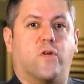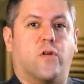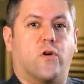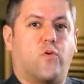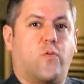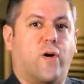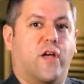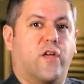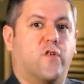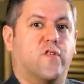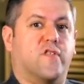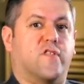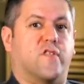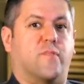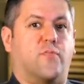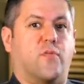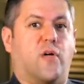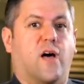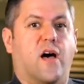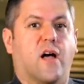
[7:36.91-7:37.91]
we don't quite use as
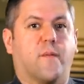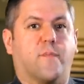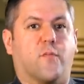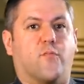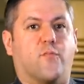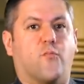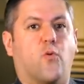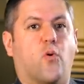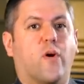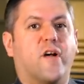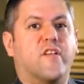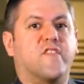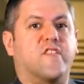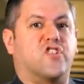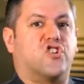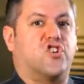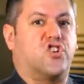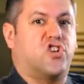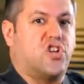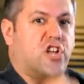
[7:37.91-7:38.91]
a block, but more as
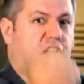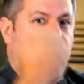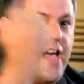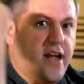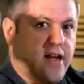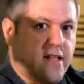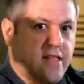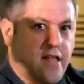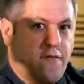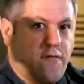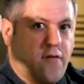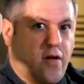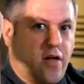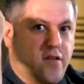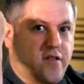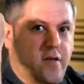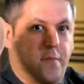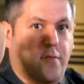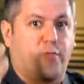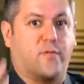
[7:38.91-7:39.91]
a check that
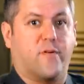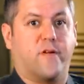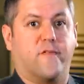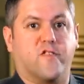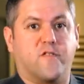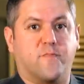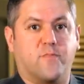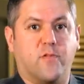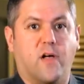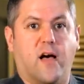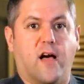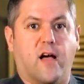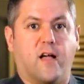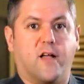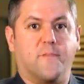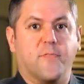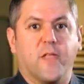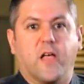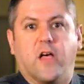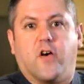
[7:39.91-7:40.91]
follows up a previous block.